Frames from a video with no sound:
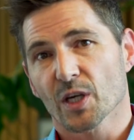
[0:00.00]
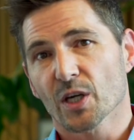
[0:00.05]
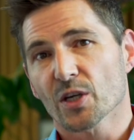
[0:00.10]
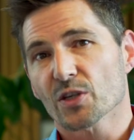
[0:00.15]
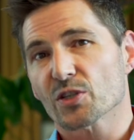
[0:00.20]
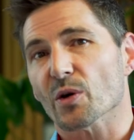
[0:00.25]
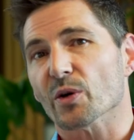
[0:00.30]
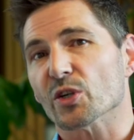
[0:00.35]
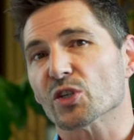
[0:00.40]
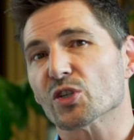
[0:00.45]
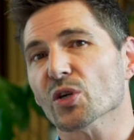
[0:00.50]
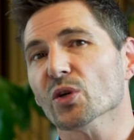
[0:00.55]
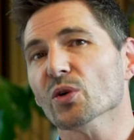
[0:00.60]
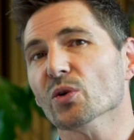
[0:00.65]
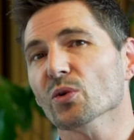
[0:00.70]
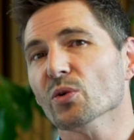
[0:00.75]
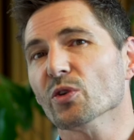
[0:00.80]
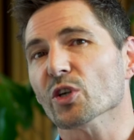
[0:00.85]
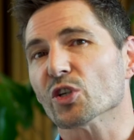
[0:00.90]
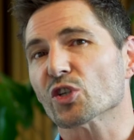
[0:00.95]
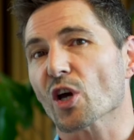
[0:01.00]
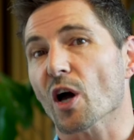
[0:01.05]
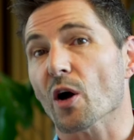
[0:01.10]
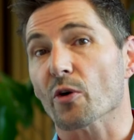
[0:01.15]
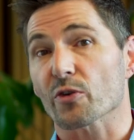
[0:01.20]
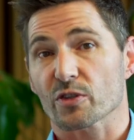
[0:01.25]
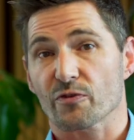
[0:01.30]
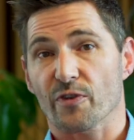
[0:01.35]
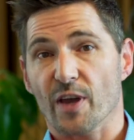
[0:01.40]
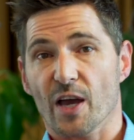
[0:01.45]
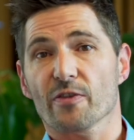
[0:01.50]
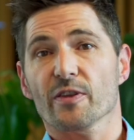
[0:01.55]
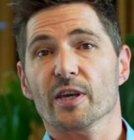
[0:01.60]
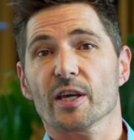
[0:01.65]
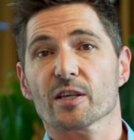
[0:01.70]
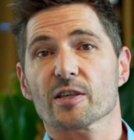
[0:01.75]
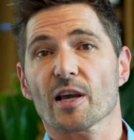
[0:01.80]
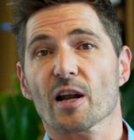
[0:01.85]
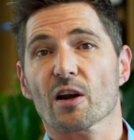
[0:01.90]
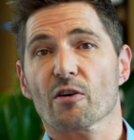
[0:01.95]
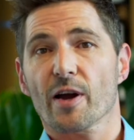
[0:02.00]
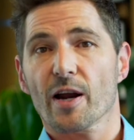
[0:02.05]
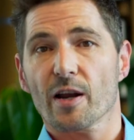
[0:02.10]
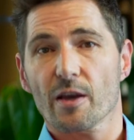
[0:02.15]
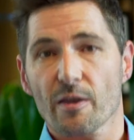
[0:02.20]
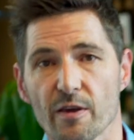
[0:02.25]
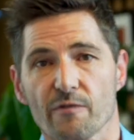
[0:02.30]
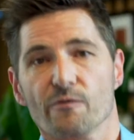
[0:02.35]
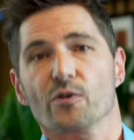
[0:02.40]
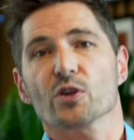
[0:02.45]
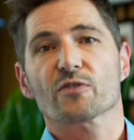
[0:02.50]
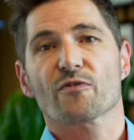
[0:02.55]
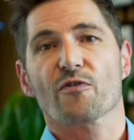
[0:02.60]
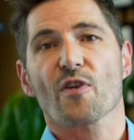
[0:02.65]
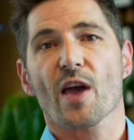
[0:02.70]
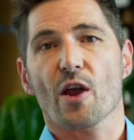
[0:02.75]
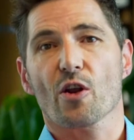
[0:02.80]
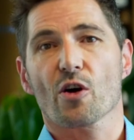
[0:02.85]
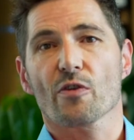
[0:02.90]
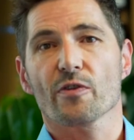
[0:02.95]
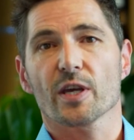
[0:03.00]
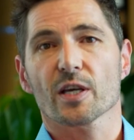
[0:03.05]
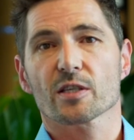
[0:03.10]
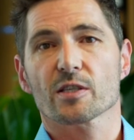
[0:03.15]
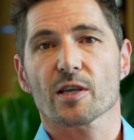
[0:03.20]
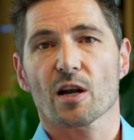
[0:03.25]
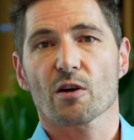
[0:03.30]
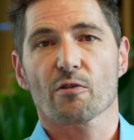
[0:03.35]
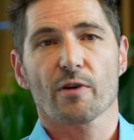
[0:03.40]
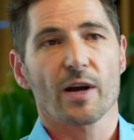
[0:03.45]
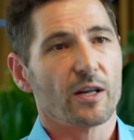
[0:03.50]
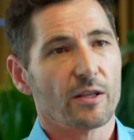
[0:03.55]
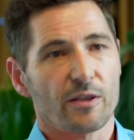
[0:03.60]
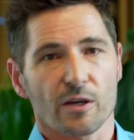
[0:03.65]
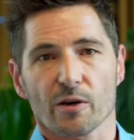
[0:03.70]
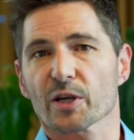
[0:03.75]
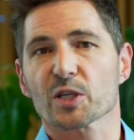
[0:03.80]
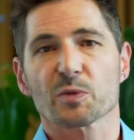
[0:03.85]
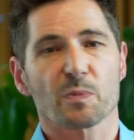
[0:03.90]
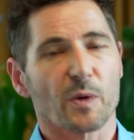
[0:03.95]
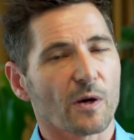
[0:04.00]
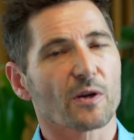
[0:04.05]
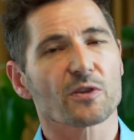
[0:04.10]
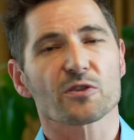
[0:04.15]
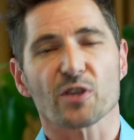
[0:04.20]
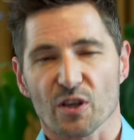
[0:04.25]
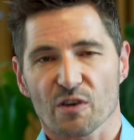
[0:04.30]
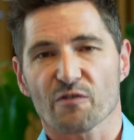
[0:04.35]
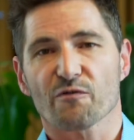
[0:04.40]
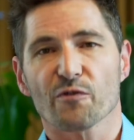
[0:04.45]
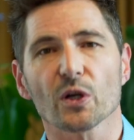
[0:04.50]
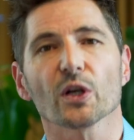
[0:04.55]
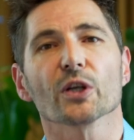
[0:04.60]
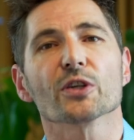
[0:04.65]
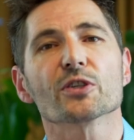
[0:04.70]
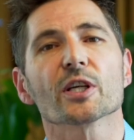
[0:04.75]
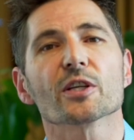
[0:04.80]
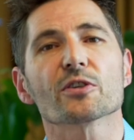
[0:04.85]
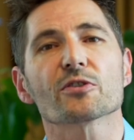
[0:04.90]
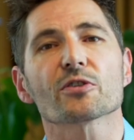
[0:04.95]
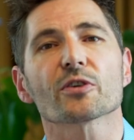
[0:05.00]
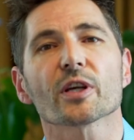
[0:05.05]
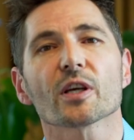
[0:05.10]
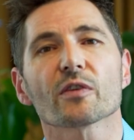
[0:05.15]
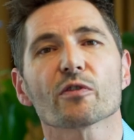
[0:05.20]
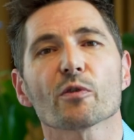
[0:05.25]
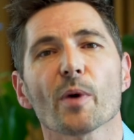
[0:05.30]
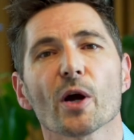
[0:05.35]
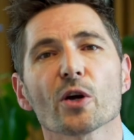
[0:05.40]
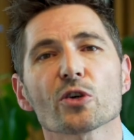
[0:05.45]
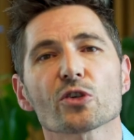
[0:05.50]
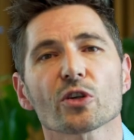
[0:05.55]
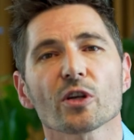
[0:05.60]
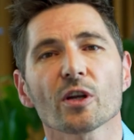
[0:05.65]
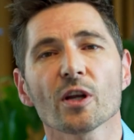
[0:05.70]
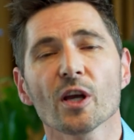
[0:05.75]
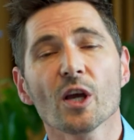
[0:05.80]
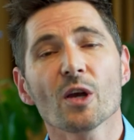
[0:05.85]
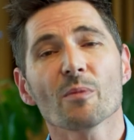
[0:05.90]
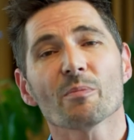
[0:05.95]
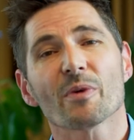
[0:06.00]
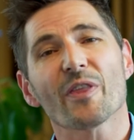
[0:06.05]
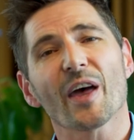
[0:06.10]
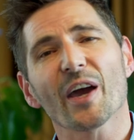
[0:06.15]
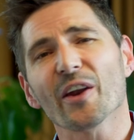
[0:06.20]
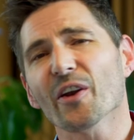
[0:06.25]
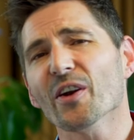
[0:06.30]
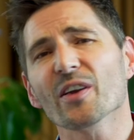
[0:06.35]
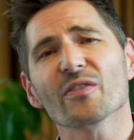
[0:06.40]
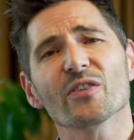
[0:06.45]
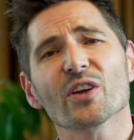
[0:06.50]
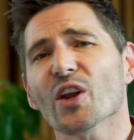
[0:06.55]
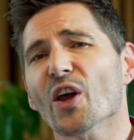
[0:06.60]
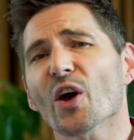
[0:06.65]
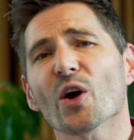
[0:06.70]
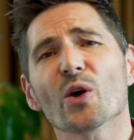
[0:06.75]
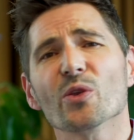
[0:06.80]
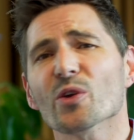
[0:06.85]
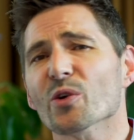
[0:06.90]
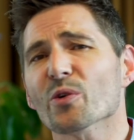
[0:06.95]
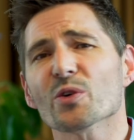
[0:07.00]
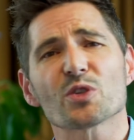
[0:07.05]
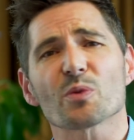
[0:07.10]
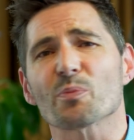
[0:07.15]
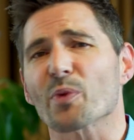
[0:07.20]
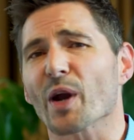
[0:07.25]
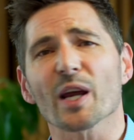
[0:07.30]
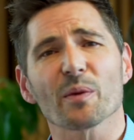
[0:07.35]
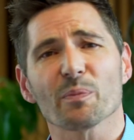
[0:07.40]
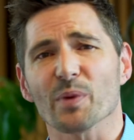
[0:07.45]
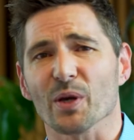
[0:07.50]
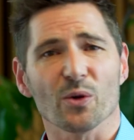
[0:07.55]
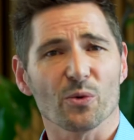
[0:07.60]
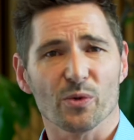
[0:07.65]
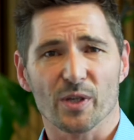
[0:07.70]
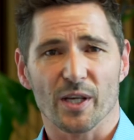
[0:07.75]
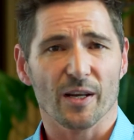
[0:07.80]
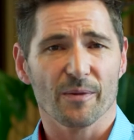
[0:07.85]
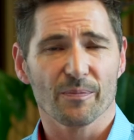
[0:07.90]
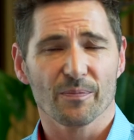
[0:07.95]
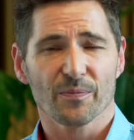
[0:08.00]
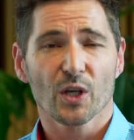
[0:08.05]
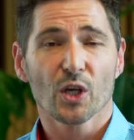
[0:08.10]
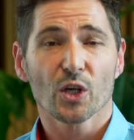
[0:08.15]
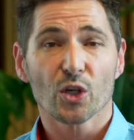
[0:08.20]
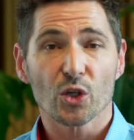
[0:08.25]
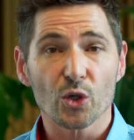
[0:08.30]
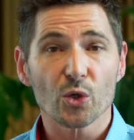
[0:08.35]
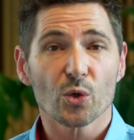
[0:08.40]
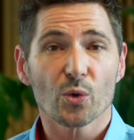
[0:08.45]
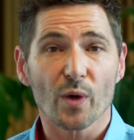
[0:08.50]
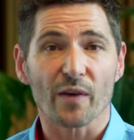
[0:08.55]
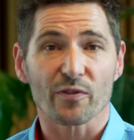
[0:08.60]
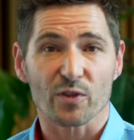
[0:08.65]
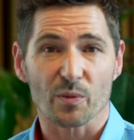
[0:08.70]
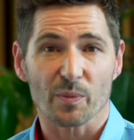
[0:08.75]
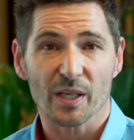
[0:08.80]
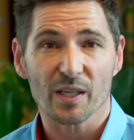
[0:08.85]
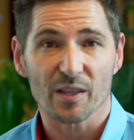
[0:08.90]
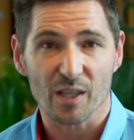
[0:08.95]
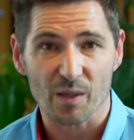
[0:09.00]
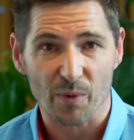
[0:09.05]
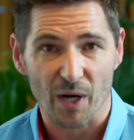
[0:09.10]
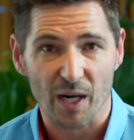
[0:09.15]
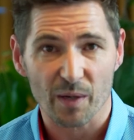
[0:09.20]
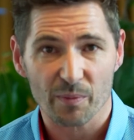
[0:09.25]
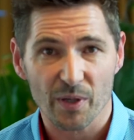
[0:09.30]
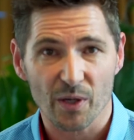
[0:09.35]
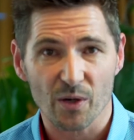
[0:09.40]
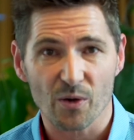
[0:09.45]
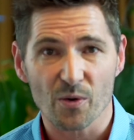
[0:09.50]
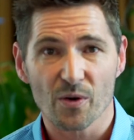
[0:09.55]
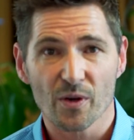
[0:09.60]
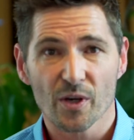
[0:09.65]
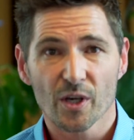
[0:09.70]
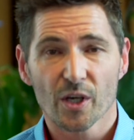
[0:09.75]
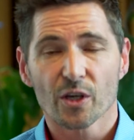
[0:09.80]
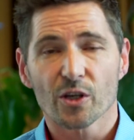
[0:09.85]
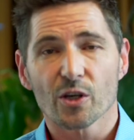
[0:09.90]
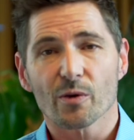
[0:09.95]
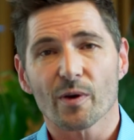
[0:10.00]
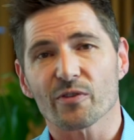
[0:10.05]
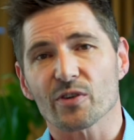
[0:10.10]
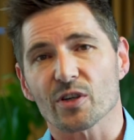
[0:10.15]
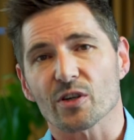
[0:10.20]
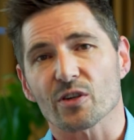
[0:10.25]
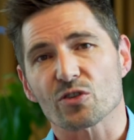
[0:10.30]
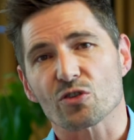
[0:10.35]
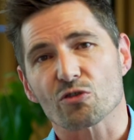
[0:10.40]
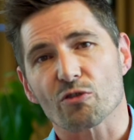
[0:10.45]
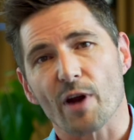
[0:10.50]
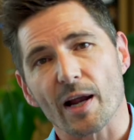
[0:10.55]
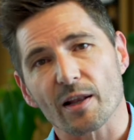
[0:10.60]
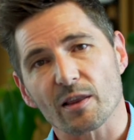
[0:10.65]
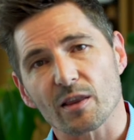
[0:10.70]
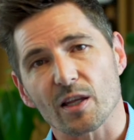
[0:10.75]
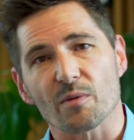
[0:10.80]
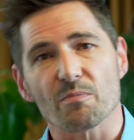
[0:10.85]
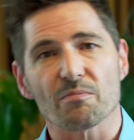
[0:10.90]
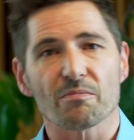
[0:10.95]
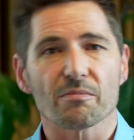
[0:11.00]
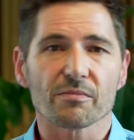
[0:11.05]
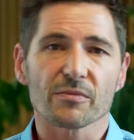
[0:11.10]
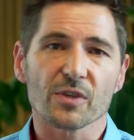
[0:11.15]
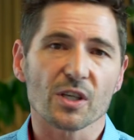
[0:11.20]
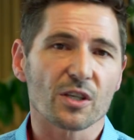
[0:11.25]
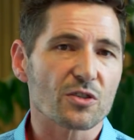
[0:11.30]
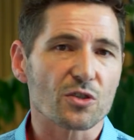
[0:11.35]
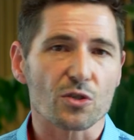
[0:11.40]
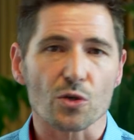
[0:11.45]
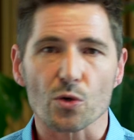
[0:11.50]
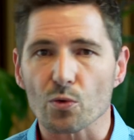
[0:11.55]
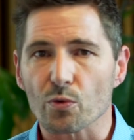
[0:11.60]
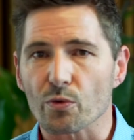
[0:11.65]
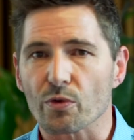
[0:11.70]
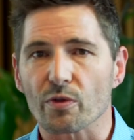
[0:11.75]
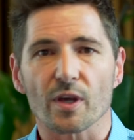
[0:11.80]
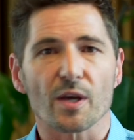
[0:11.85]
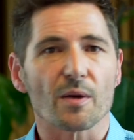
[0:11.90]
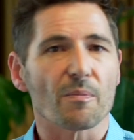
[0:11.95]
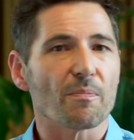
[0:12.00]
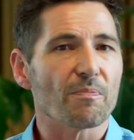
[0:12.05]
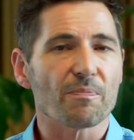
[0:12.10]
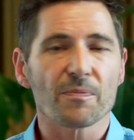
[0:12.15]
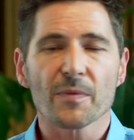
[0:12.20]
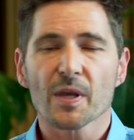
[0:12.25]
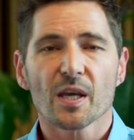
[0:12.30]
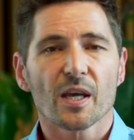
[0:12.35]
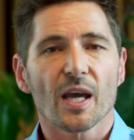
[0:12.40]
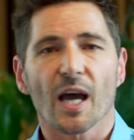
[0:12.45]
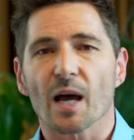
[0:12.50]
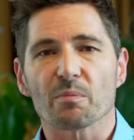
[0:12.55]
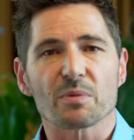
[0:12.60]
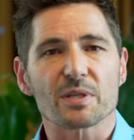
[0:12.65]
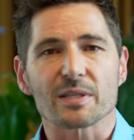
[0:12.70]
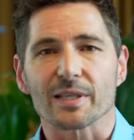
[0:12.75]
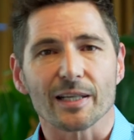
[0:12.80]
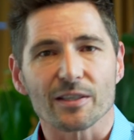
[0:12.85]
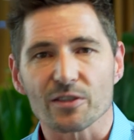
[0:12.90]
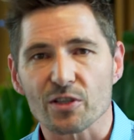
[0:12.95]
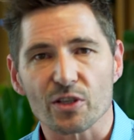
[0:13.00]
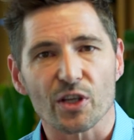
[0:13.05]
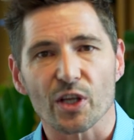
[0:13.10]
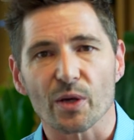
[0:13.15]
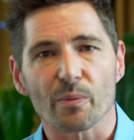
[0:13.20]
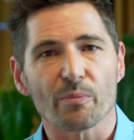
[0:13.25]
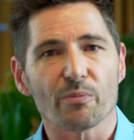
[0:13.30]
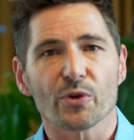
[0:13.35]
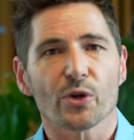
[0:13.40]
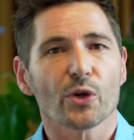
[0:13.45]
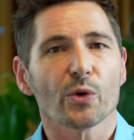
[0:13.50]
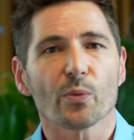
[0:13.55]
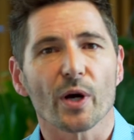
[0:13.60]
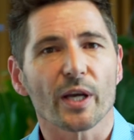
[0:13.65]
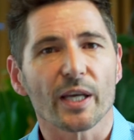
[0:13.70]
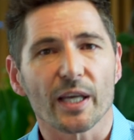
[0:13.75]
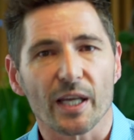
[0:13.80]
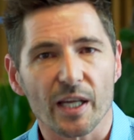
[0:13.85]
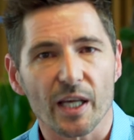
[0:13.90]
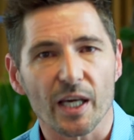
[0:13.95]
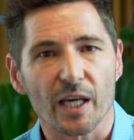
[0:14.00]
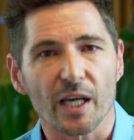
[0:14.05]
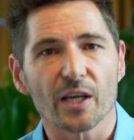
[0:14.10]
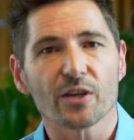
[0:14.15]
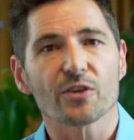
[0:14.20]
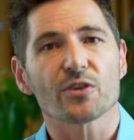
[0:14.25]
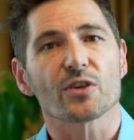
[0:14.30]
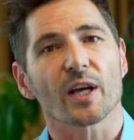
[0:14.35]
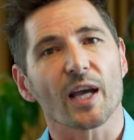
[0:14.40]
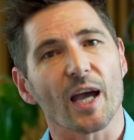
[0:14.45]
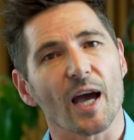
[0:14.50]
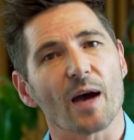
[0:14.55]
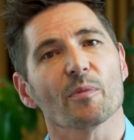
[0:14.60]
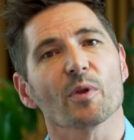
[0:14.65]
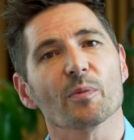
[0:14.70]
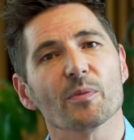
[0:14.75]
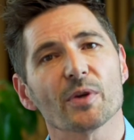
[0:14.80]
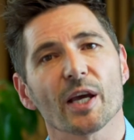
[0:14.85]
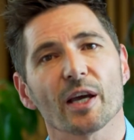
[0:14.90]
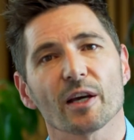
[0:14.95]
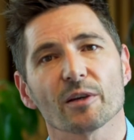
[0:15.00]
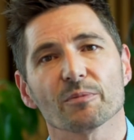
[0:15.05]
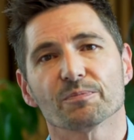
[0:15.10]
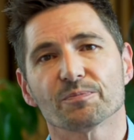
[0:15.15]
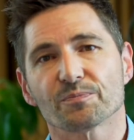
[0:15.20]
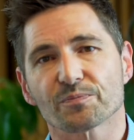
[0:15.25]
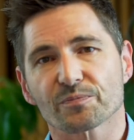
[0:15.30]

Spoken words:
So at 2, the child has found the accelerator, their foot's flat on the accelerator, they're experiencing the full intensity of emotion, but they don't even know there is a brake pedal yet. You have to be their brake pedal. You have to distract them, soothe them, sing to them, do what you need to calm them down.